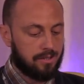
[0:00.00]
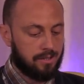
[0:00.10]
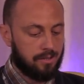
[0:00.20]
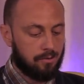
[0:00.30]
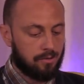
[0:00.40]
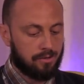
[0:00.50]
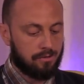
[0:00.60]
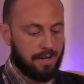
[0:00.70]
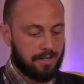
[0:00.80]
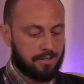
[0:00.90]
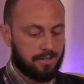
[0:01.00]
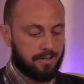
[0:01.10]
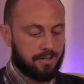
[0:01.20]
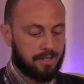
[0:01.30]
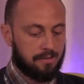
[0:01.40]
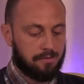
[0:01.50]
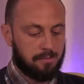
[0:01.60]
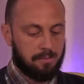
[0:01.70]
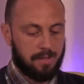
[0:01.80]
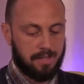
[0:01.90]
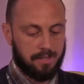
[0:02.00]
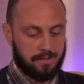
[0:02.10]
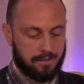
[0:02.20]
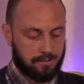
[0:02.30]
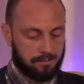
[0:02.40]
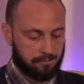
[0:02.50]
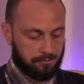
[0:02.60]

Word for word: that your direction gives me peace.